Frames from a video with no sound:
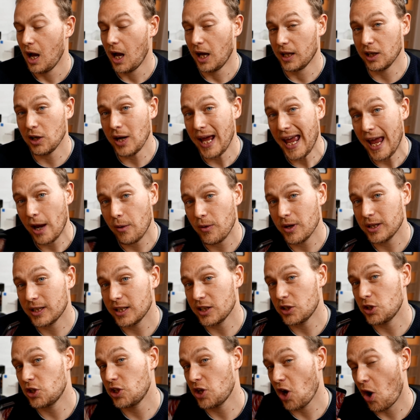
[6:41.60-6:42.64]
Another area
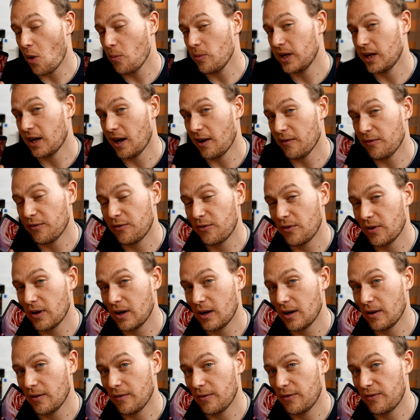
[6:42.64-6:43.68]
that Xiaomi have
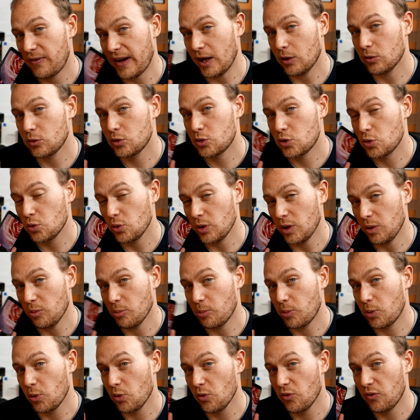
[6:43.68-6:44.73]
uh, failed to
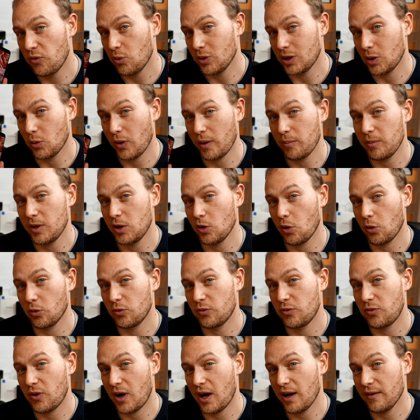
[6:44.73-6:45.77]
improve with Redmi Note
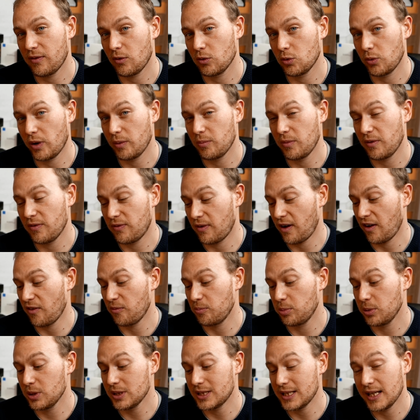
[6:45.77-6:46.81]
5 or Redmi
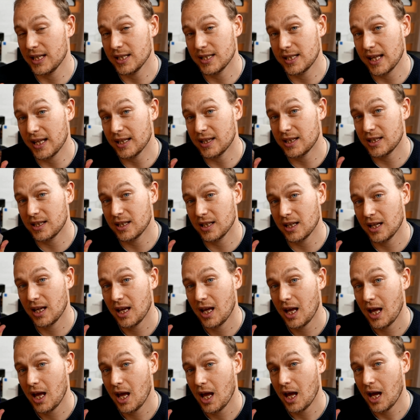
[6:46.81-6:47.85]
5 Plus is that uh,
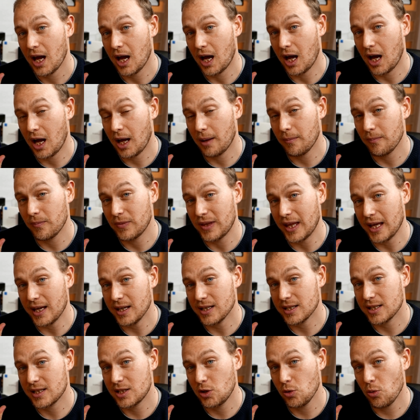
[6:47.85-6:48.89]
um,
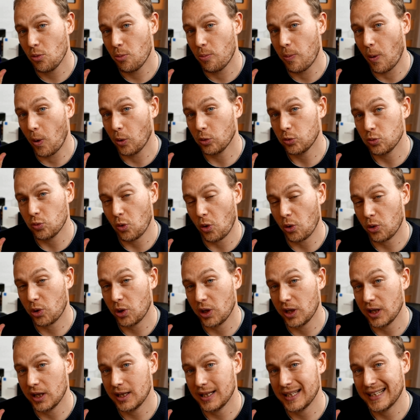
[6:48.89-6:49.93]
they're still port
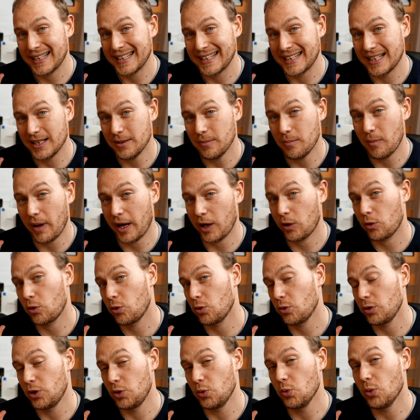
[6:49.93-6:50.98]
rocking the
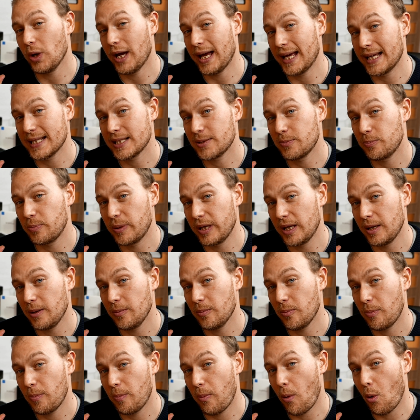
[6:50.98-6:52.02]
micro USB
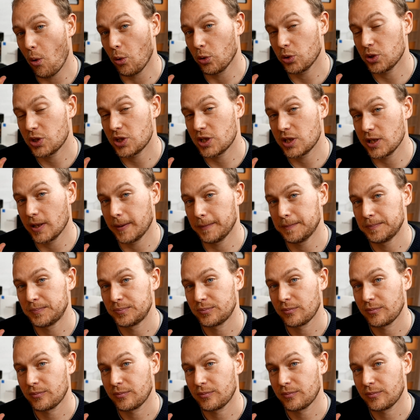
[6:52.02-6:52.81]
port, uh,